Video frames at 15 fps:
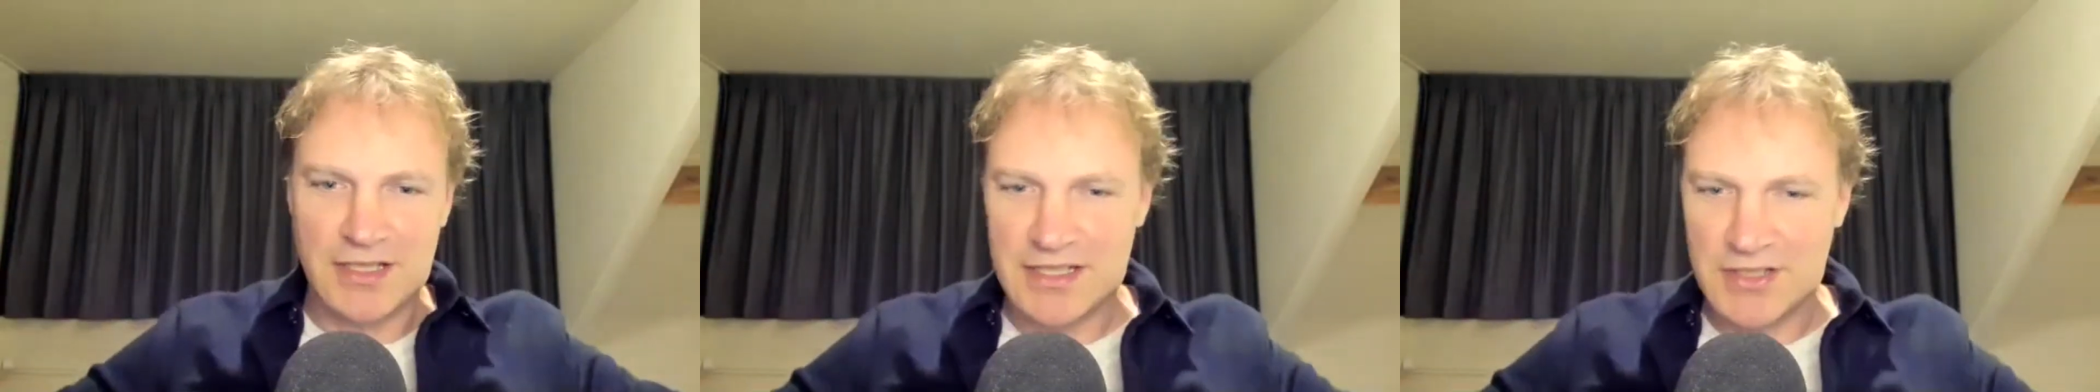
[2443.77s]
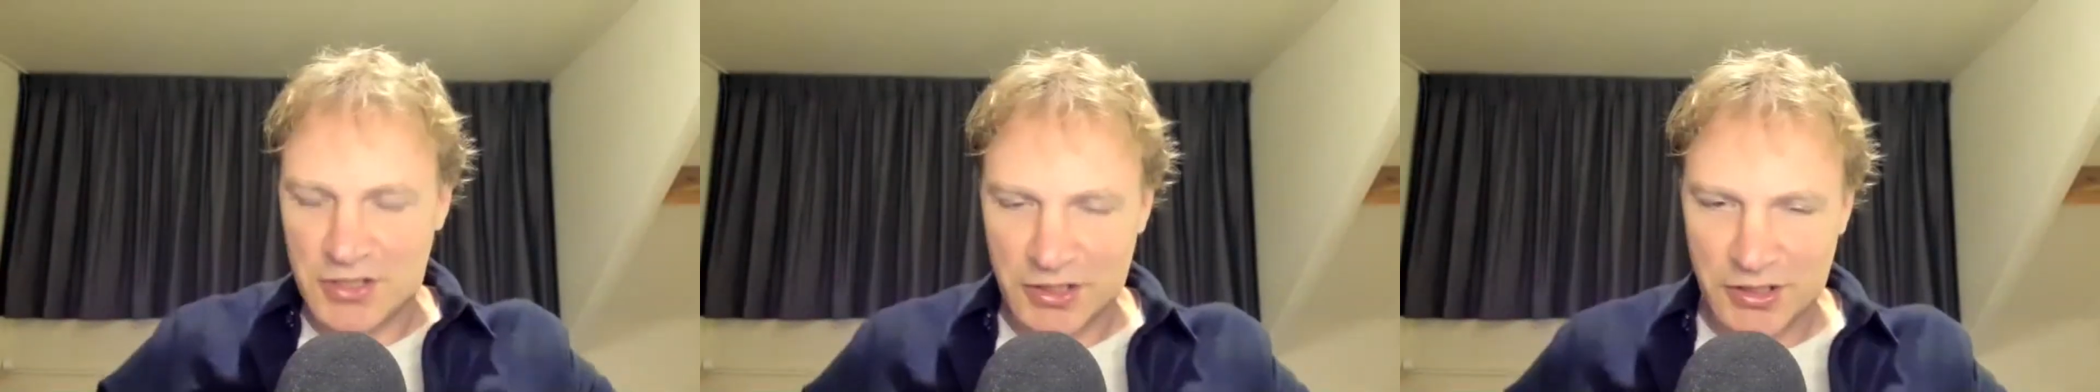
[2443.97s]

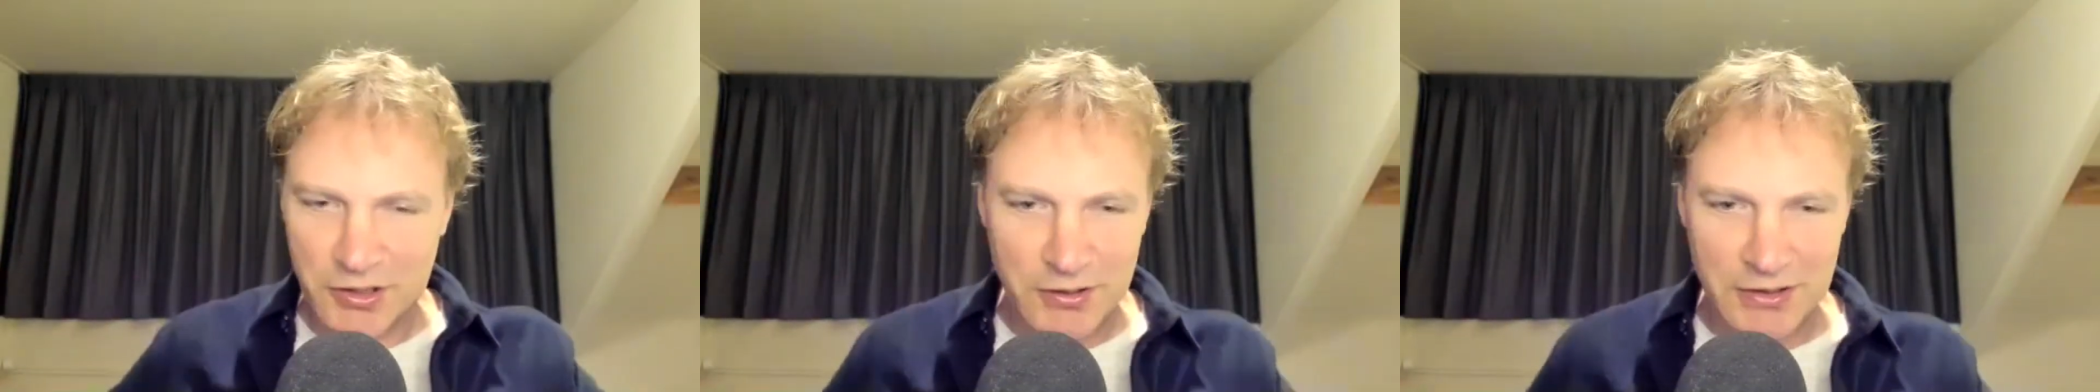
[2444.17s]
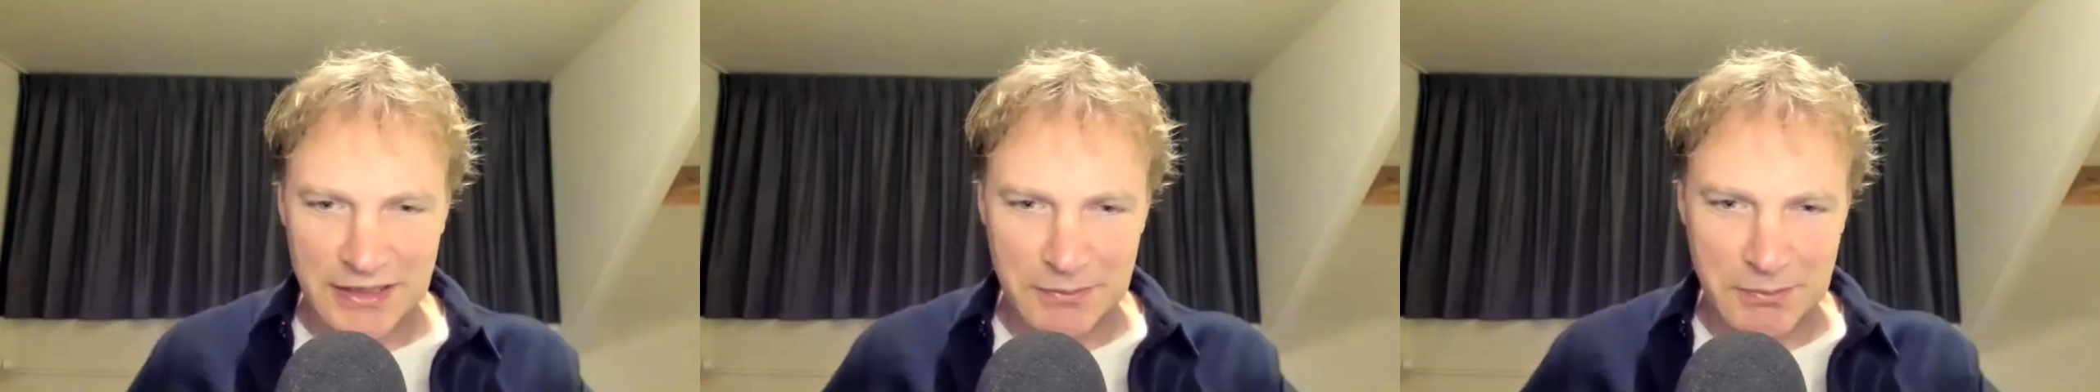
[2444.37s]

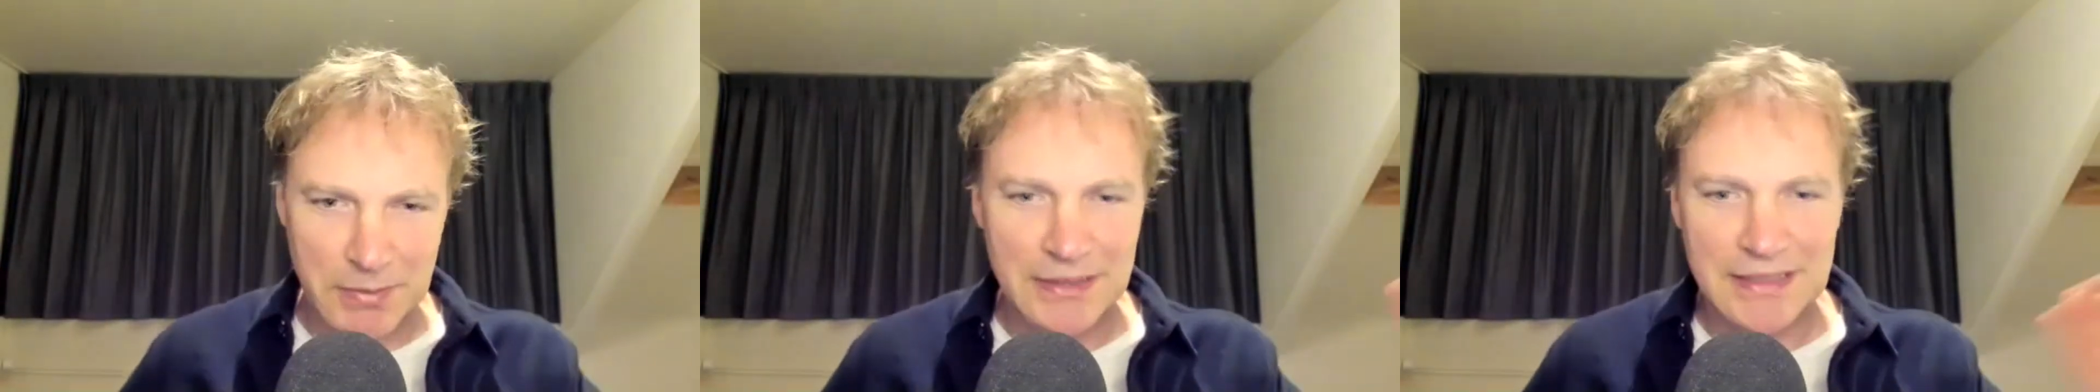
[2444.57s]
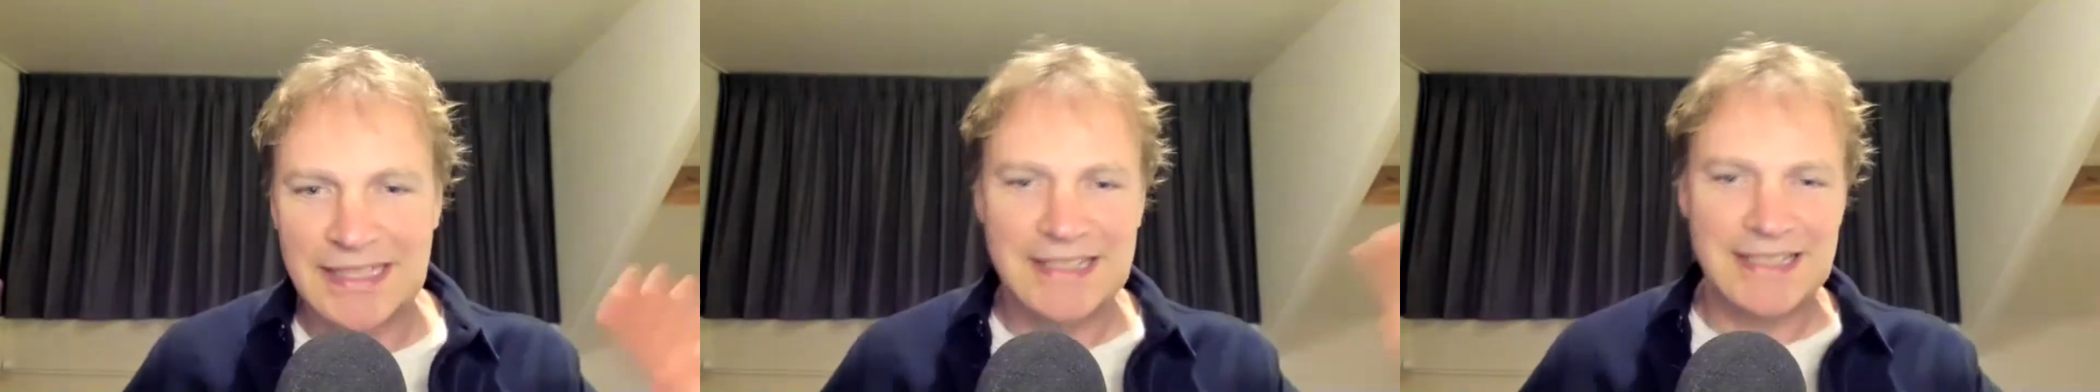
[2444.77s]
insecurity,
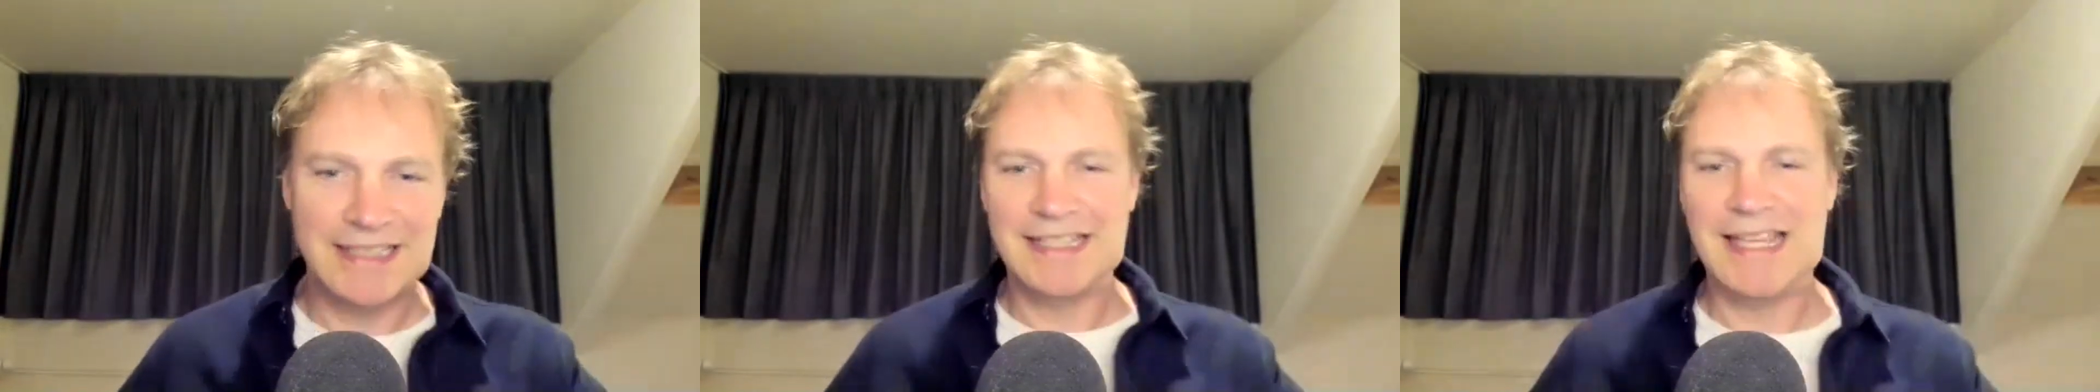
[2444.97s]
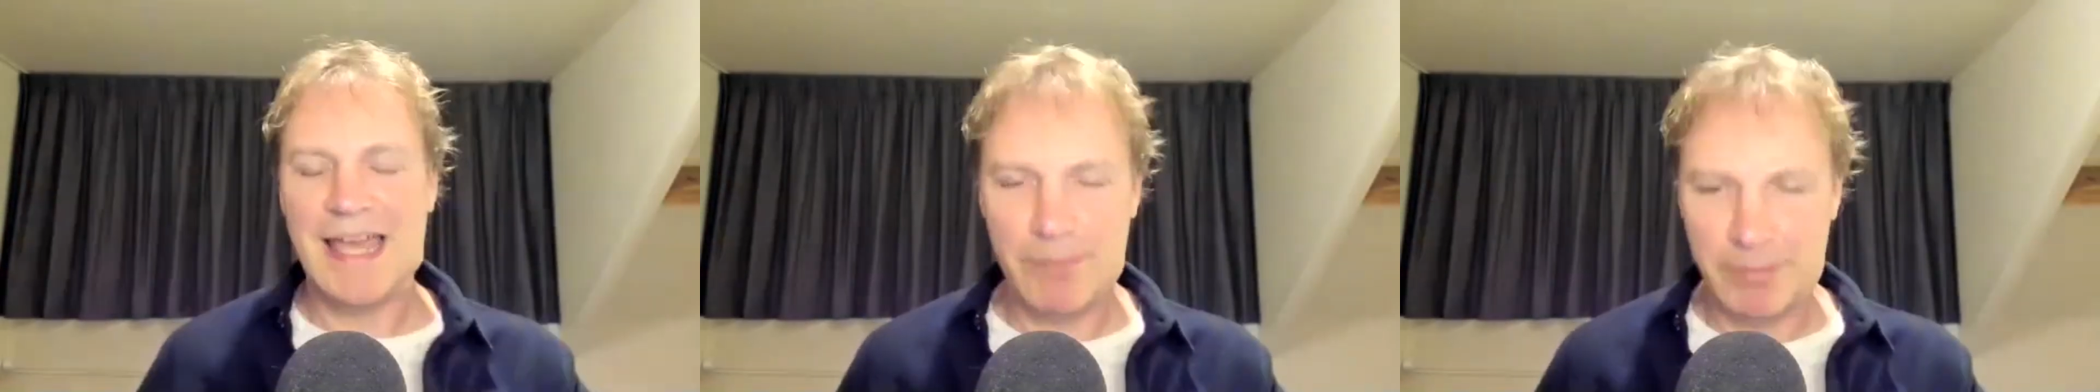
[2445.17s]
but that
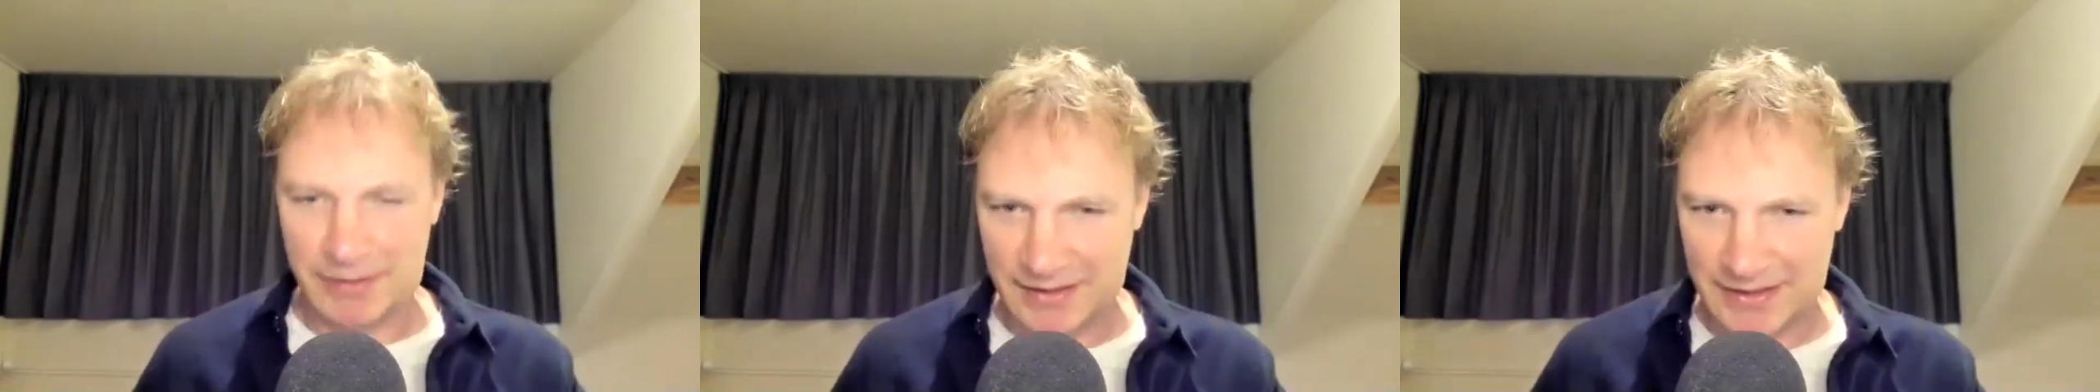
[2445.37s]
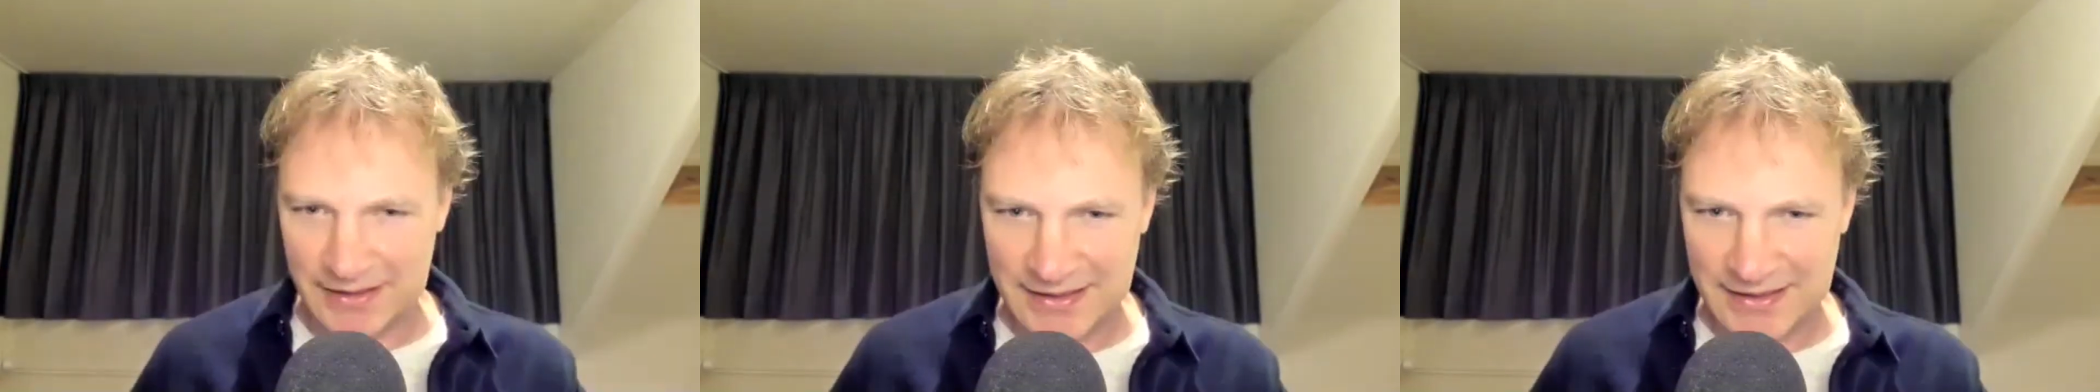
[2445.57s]
didn't happen.